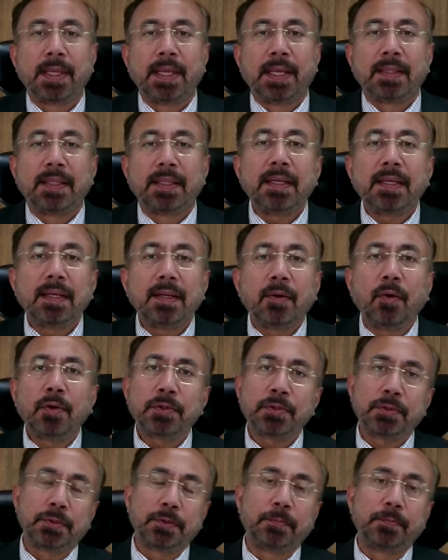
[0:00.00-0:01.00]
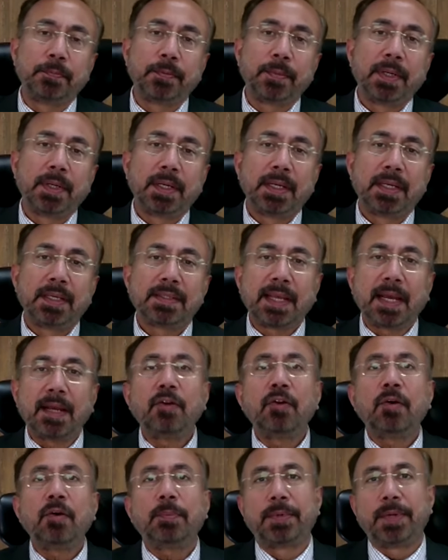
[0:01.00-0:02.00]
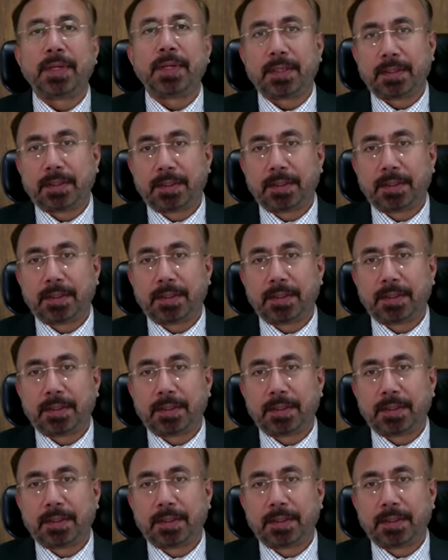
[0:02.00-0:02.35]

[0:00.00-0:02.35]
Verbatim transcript: Then also, synoptic.